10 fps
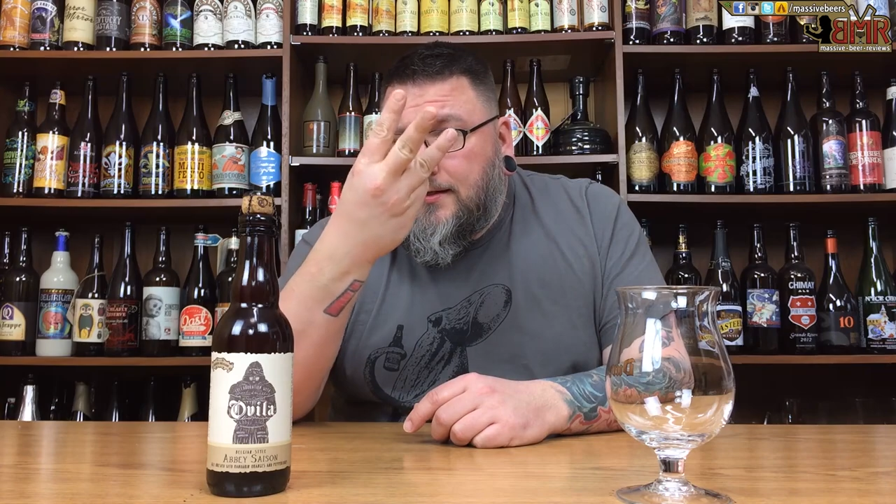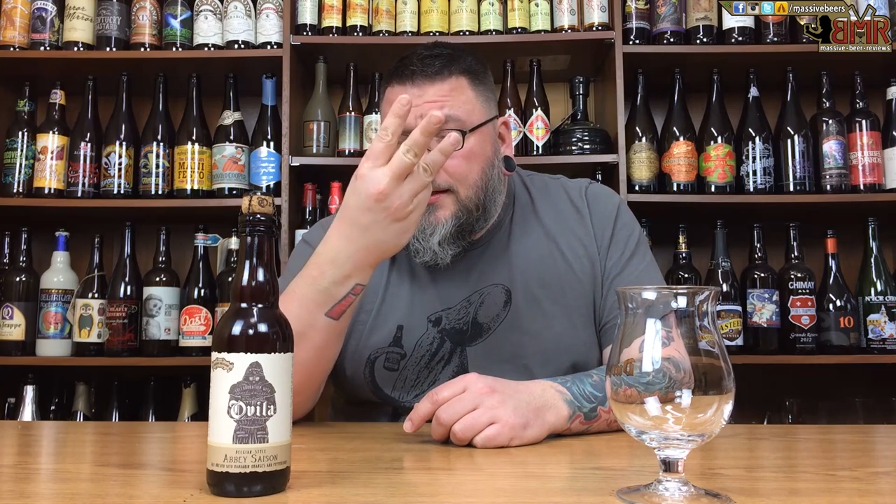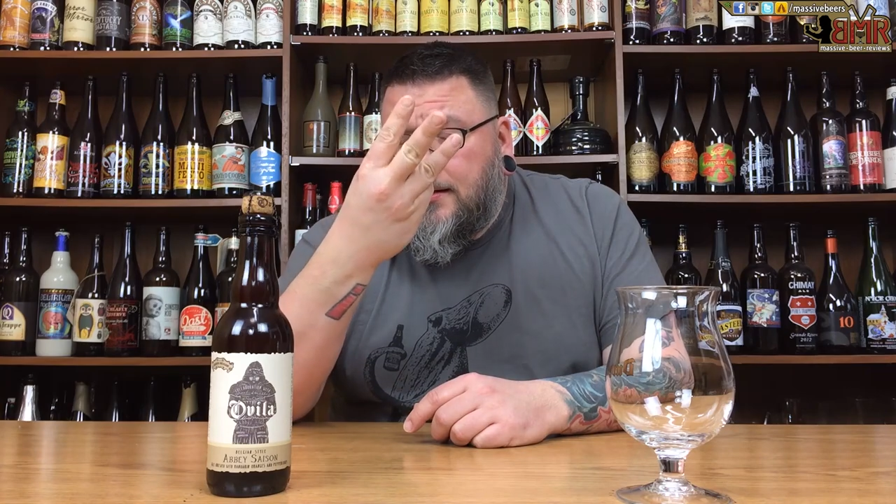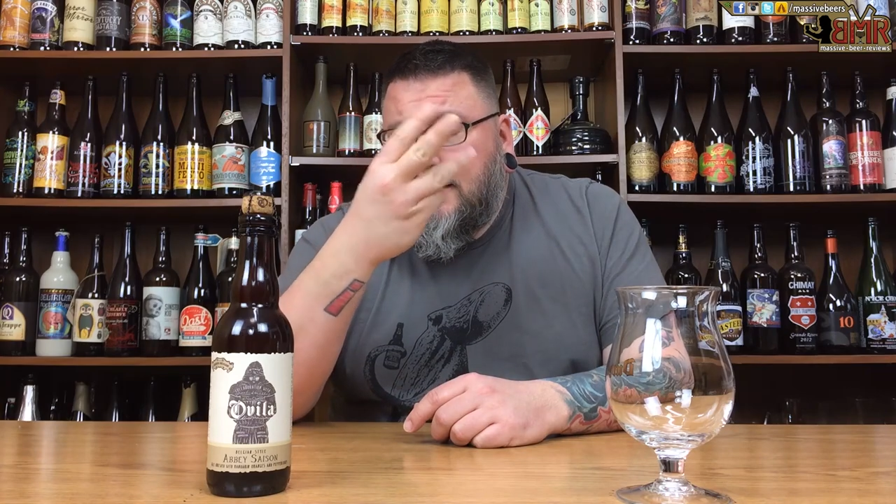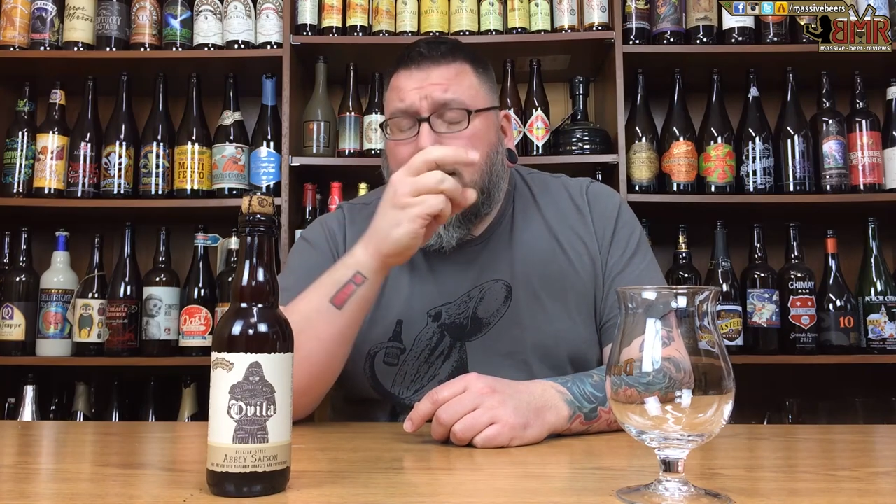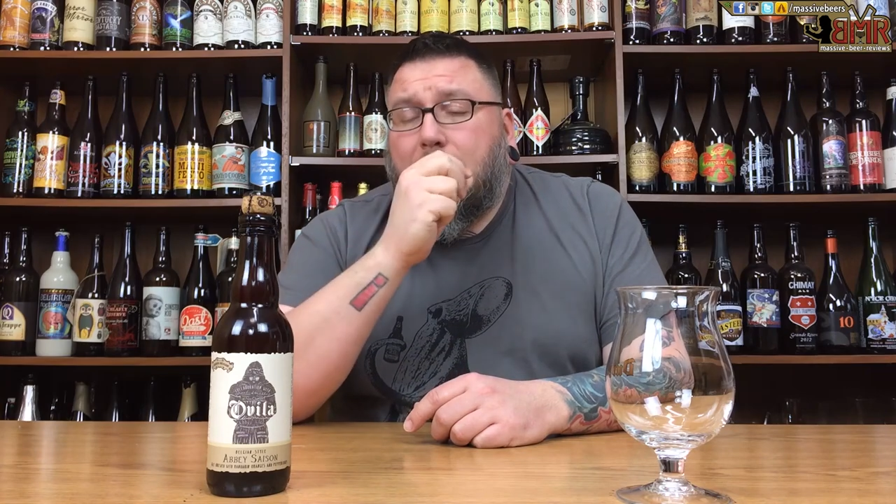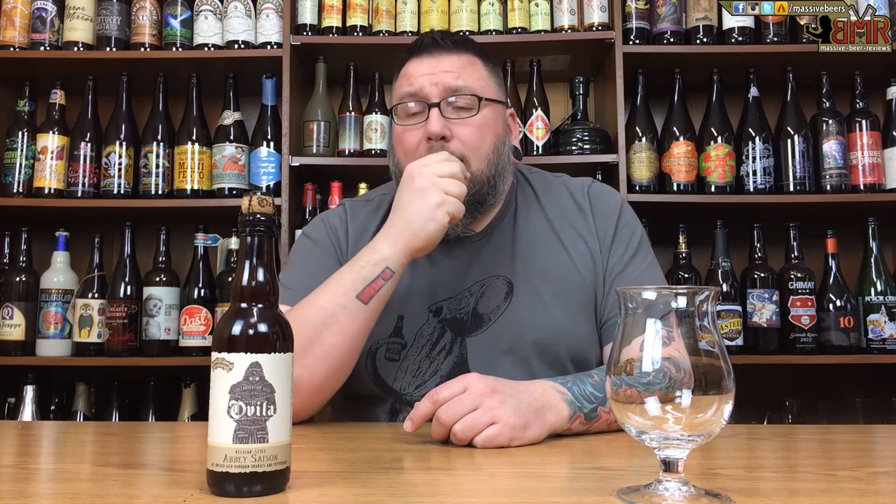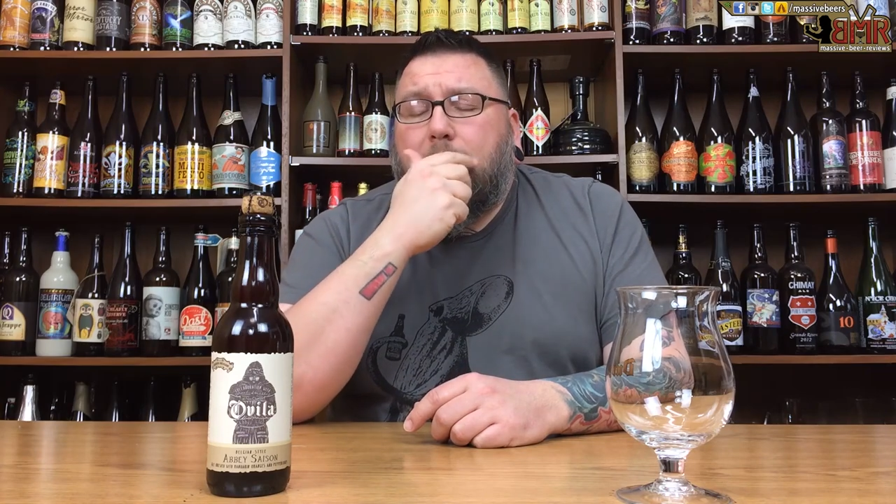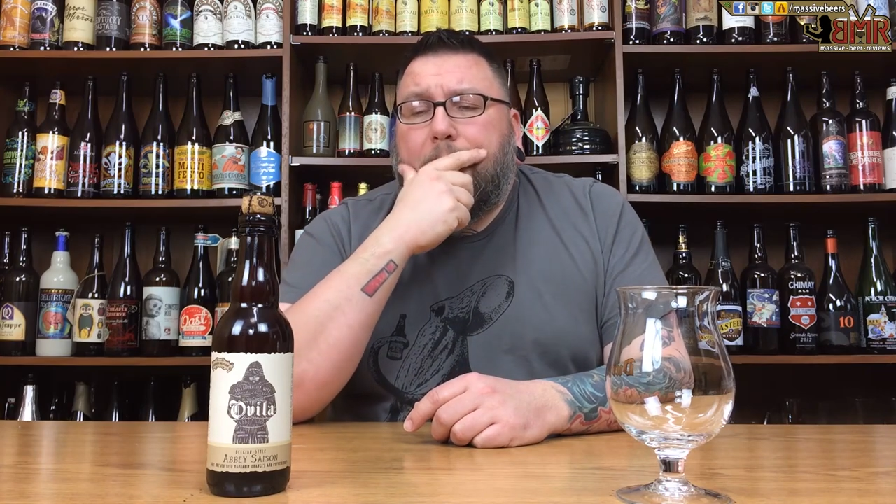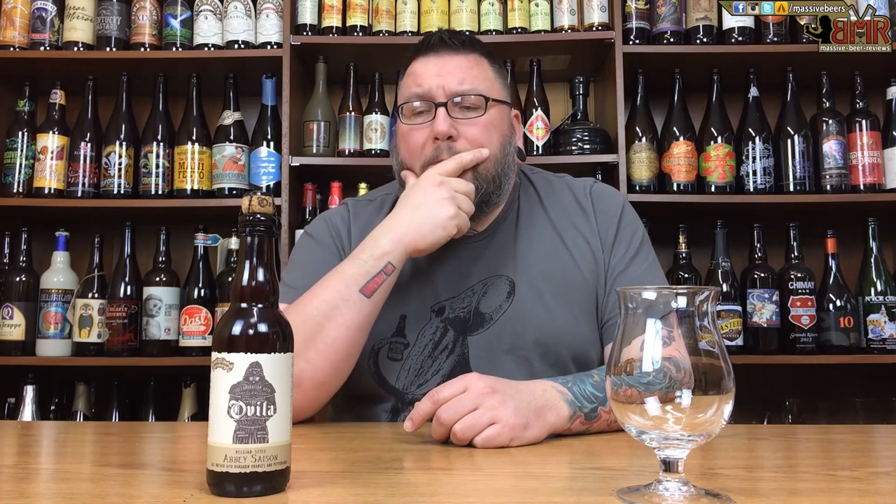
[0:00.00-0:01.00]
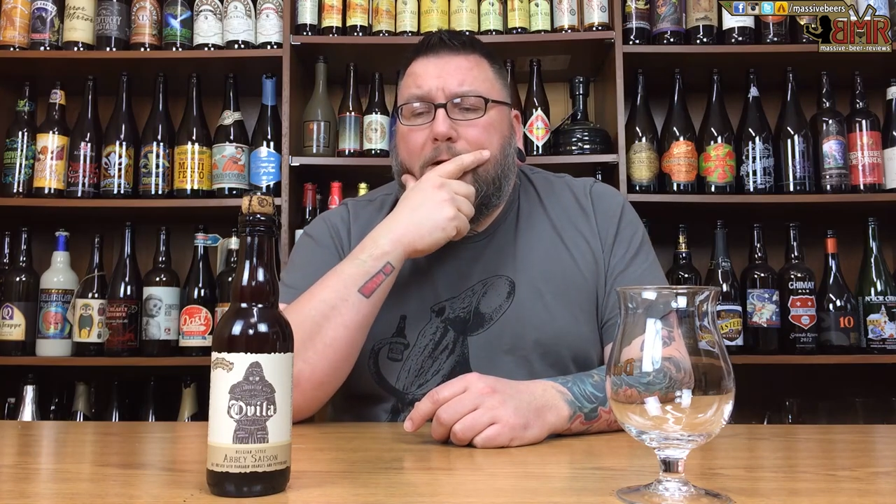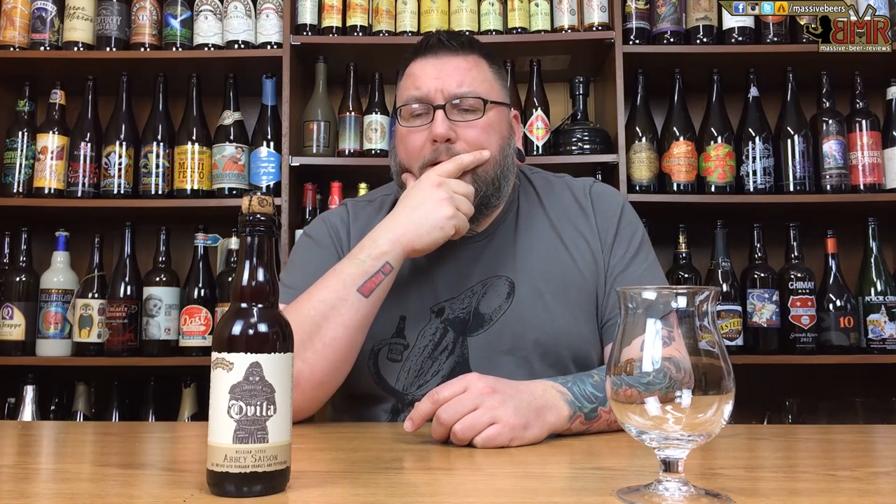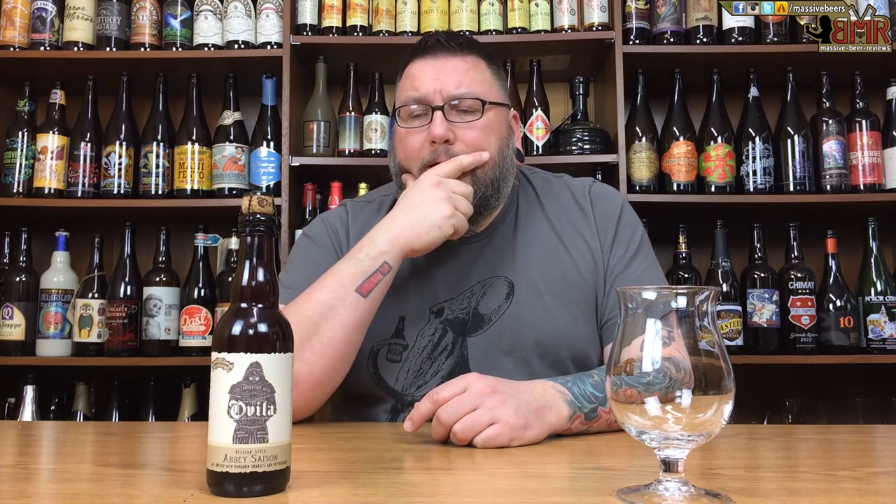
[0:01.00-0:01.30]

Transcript: That um,